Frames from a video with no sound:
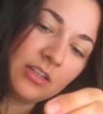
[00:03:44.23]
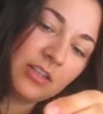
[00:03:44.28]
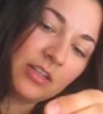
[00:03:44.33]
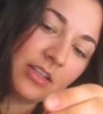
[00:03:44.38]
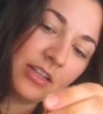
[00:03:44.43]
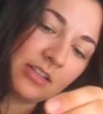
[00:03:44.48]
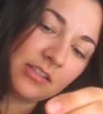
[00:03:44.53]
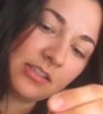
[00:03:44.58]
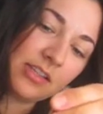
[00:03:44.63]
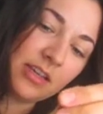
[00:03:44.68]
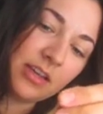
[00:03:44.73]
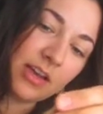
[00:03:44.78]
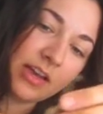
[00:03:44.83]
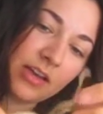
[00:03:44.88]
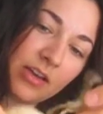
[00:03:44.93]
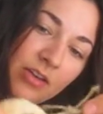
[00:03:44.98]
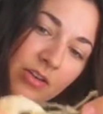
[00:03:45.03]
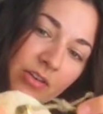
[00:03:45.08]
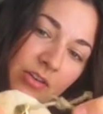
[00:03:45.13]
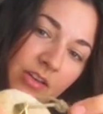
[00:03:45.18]
and it's
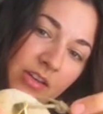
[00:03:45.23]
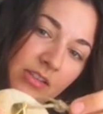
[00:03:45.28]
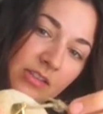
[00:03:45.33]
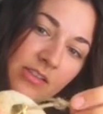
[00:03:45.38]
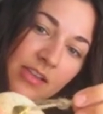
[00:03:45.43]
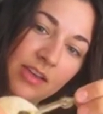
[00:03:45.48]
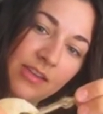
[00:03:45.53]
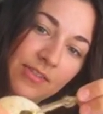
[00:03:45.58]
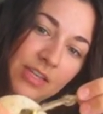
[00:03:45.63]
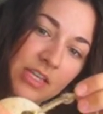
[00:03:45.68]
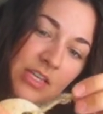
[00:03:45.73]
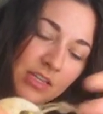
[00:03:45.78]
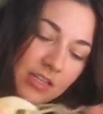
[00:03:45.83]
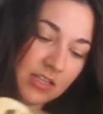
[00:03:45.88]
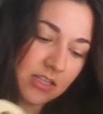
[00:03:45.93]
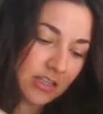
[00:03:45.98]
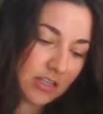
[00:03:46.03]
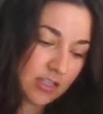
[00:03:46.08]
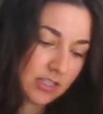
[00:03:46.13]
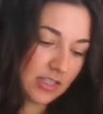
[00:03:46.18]
I, it's heavy
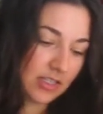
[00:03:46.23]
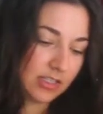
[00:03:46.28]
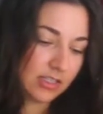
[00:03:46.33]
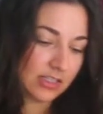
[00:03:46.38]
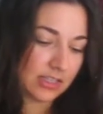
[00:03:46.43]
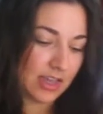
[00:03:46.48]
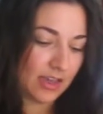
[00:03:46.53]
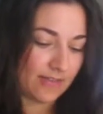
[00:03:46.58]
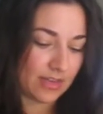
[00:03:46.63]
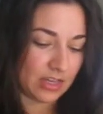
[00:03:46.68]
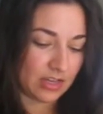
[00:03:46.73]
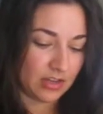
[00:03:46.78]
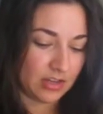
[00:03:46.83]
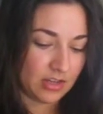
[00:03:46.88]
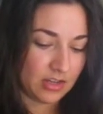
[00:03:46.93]
it is heavy